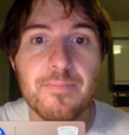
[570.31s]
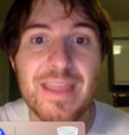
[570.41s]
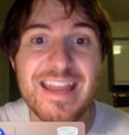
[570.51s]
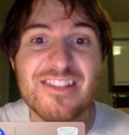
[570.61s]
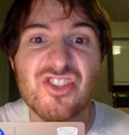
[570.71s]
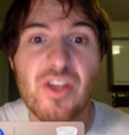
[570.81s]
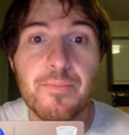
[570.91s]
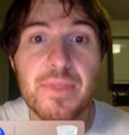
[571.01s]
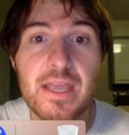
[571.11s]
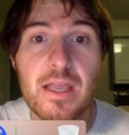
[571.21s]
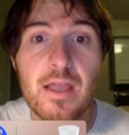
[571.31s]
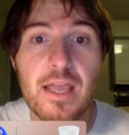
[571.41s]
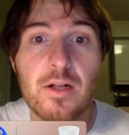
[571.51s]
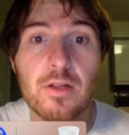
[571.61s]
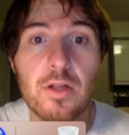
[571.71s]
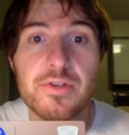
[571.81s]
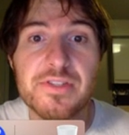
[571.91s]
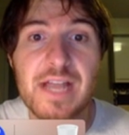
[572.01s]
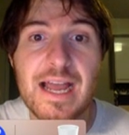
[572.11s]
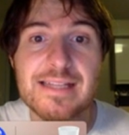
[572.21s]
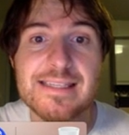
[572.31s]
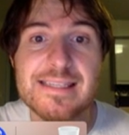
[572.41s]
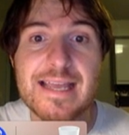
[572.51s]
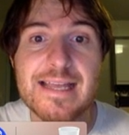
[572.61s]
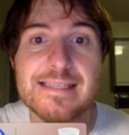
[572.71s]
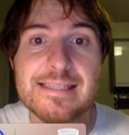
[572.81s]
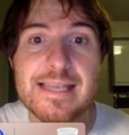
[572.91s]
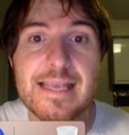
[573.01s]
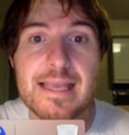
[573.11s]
and it's something, a closed dot says